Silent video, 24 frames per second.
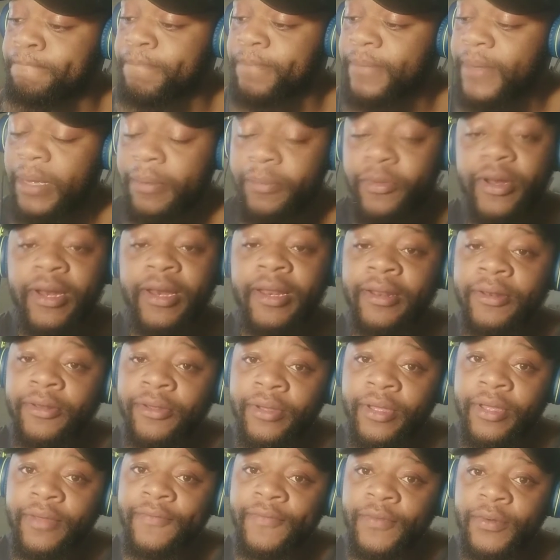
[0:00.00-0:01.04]
I'm really
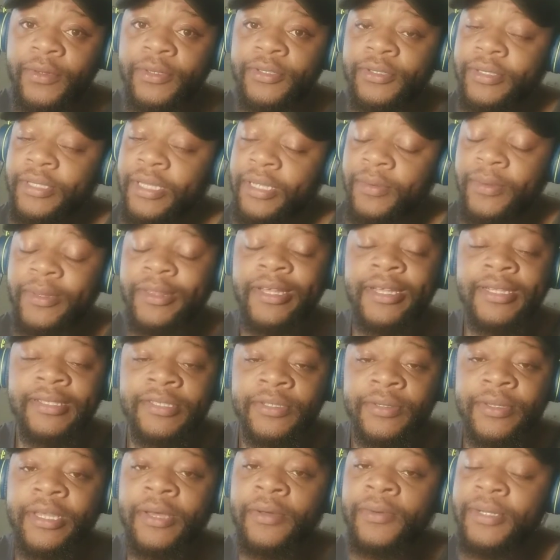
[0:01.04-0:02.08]
looking forward to that one.
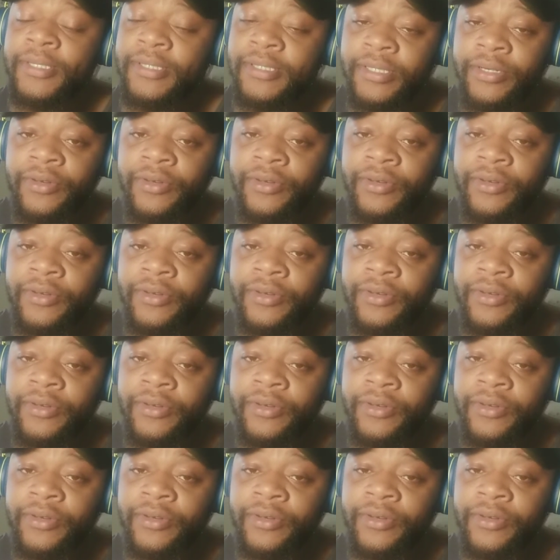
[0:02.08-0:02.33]
That one's